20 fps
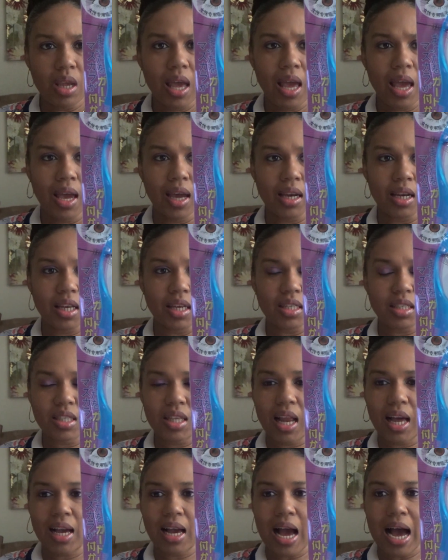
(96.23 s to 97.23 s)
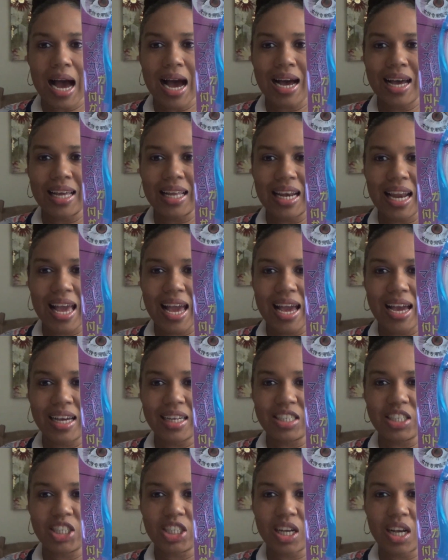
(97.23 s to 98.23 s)
And it's like an
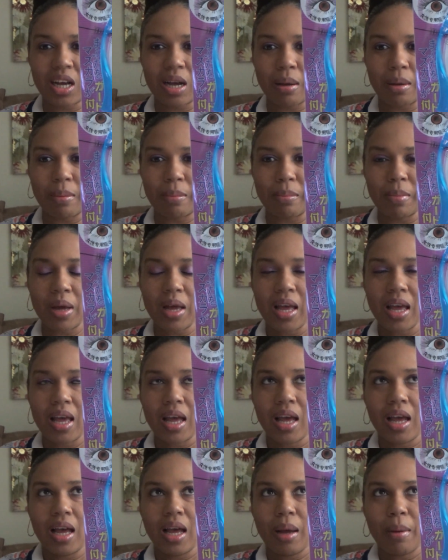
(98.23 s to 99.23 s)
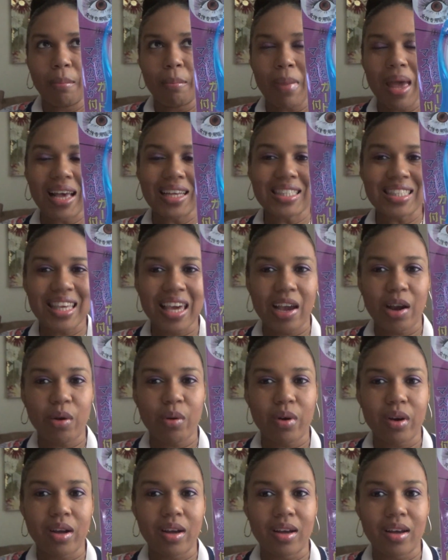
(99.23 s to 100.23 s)
eyelash um,
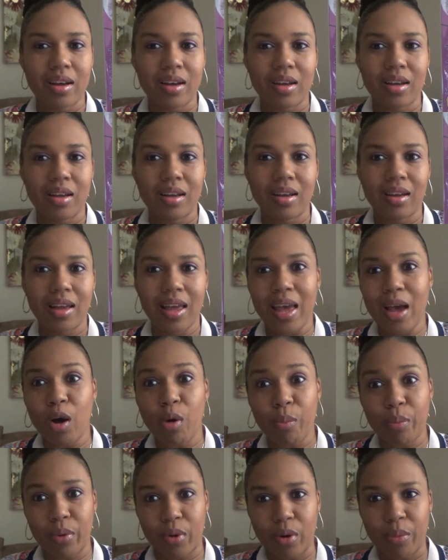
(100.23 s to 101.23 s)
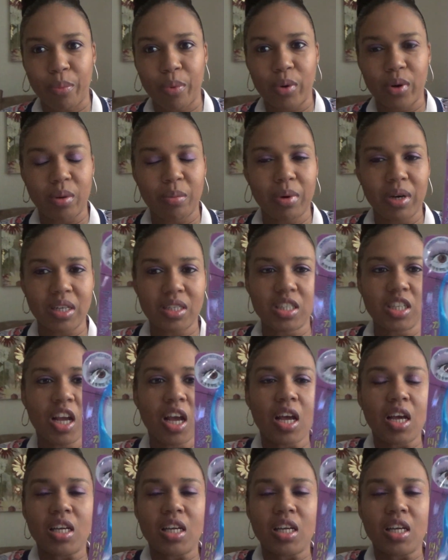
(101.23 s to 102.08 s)
mascara helper, pretty much.